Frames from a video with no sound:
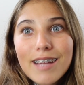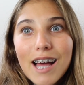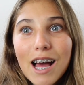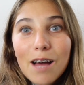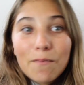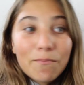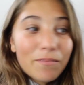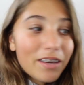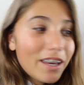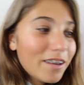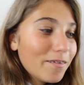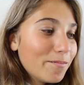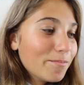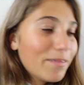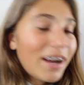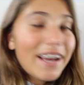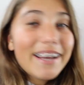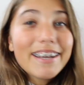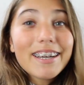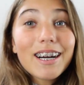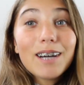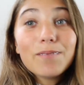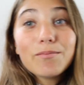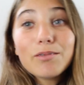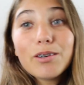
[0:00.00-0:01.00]
And
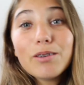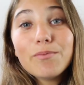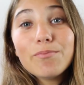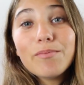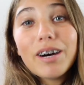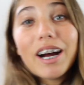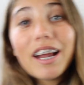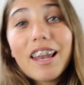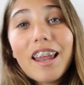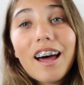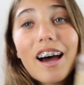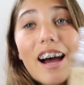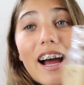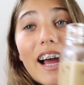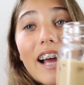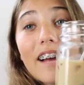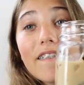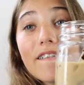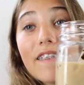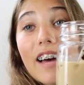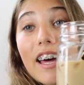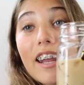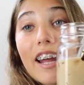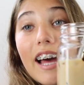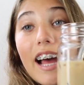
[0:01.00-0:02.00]

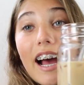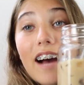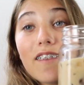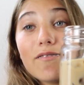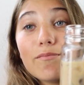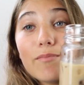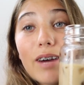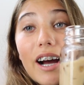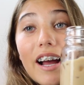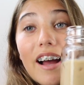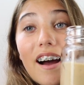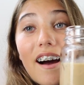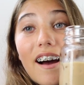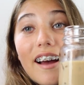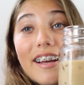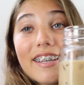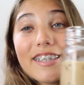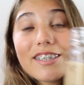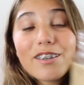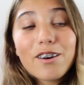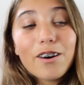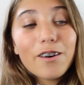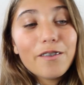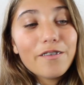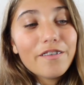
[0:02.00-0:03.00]
I have my
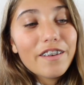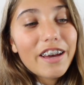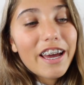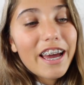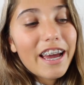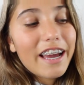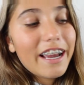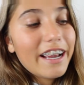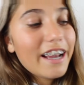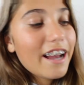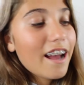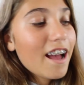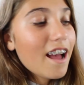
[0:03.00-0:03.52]
iced coffee.